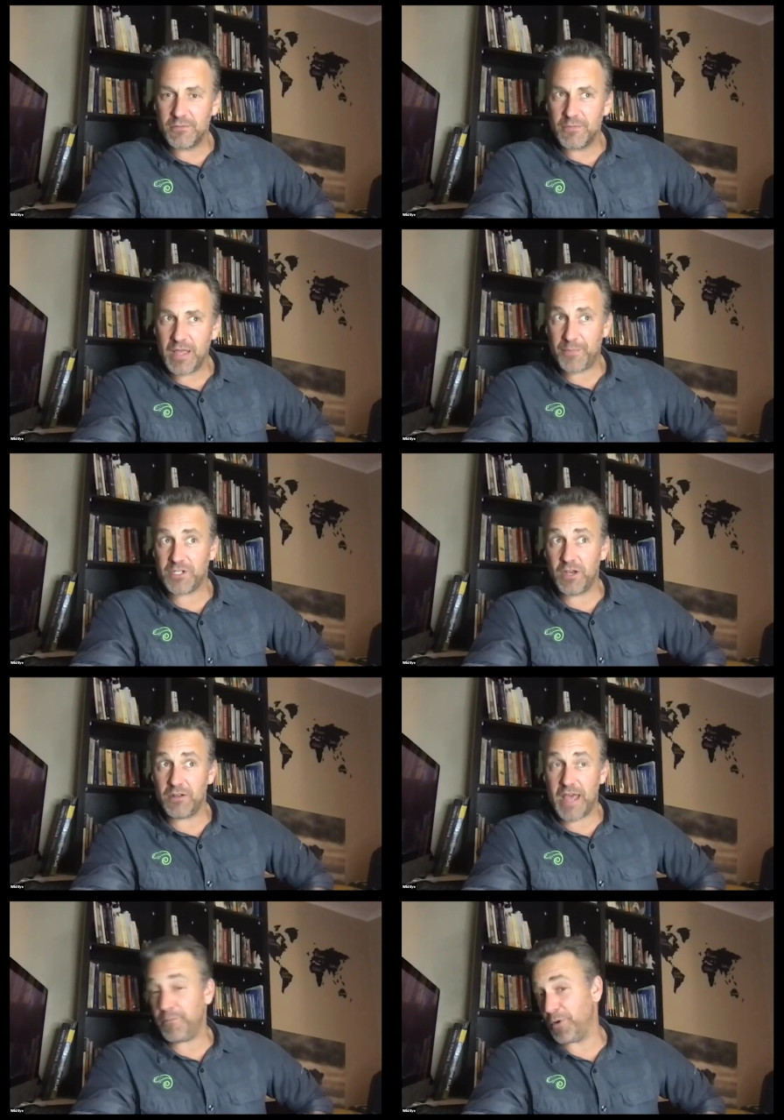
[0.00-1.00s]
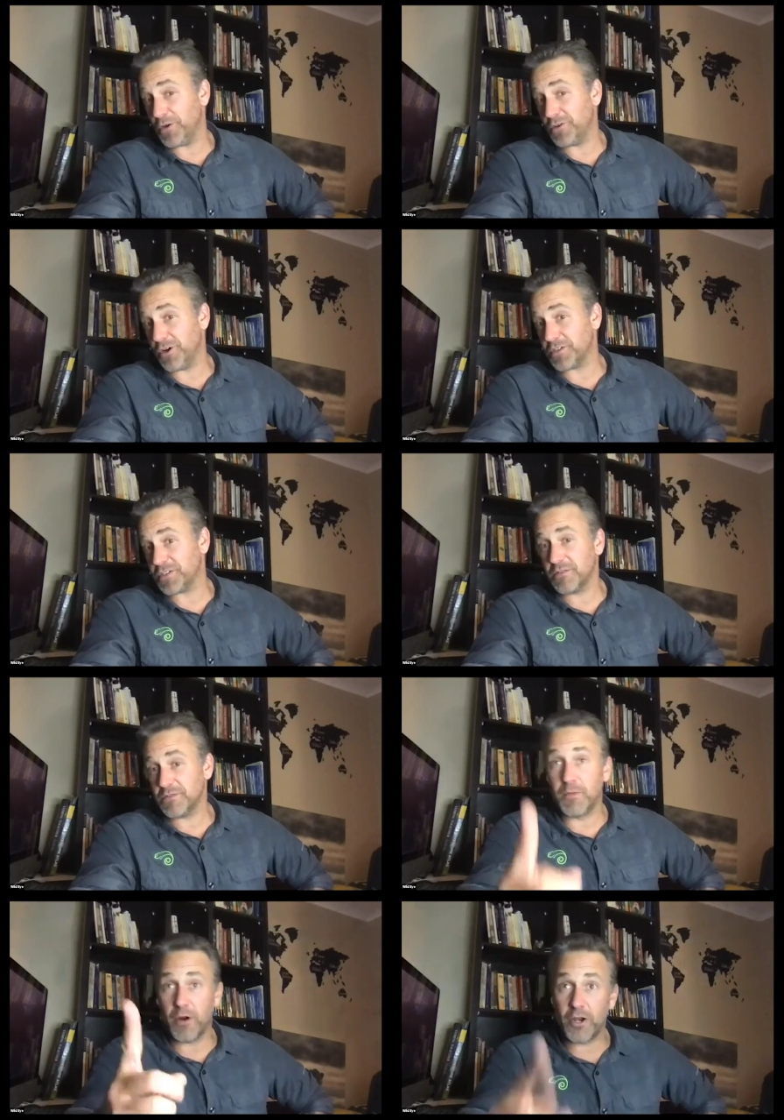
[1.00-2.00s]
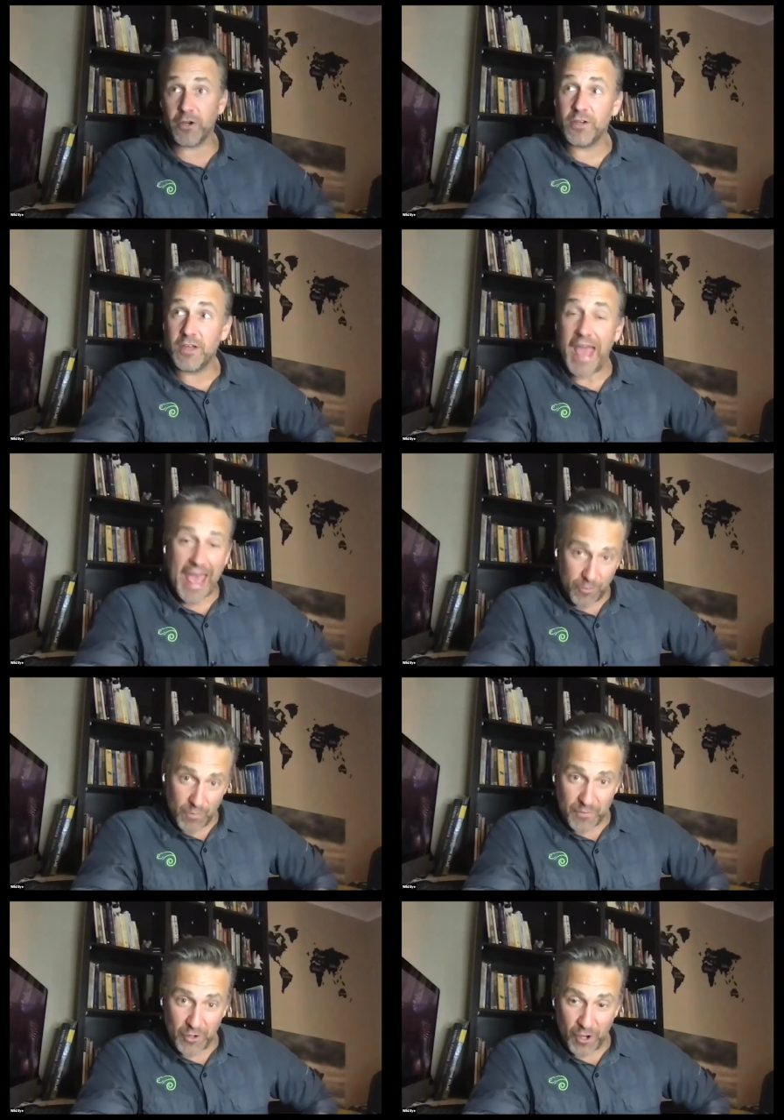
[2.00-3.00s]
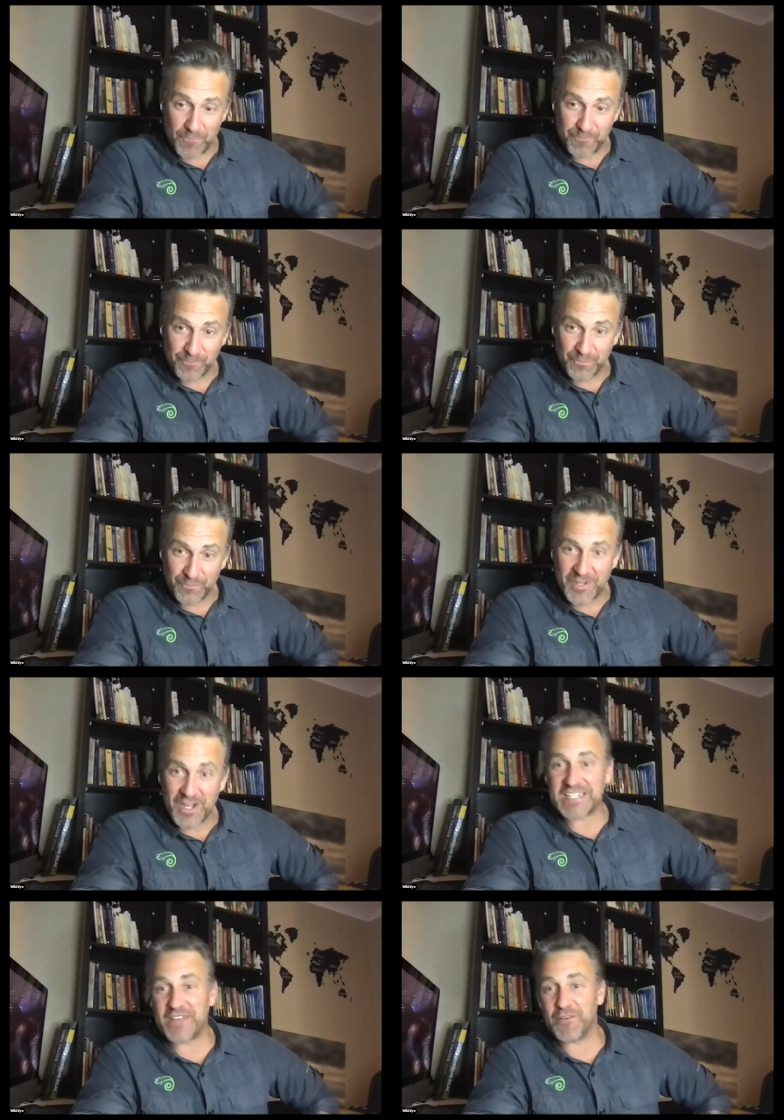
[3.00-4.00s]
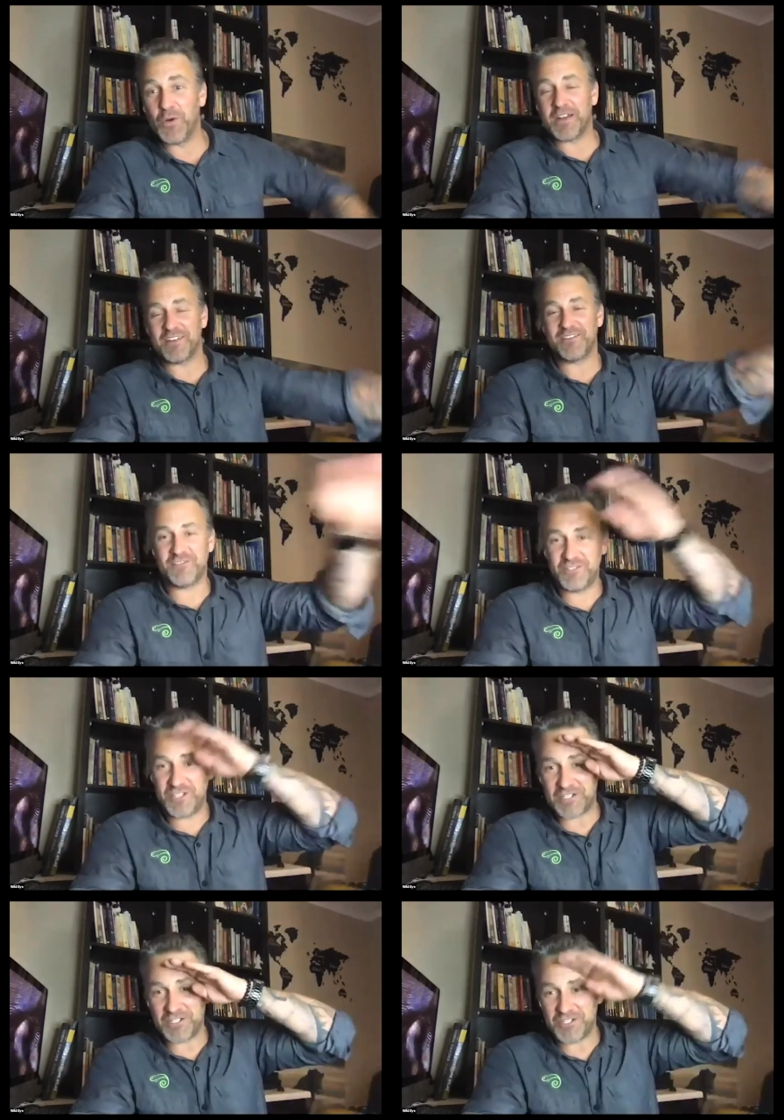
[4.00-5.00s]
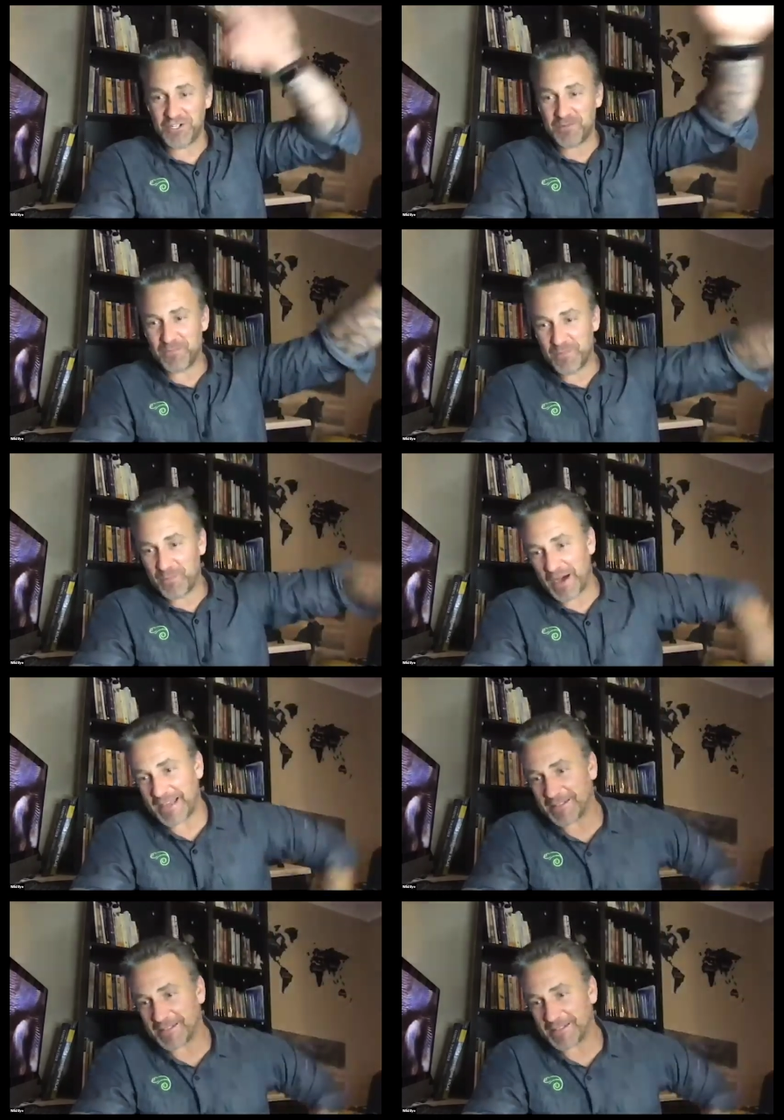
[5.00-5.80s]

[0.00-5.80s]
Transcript: episode and podcast tomorrow and webinar. Guys, have a good one. Chat to you soon. Bye.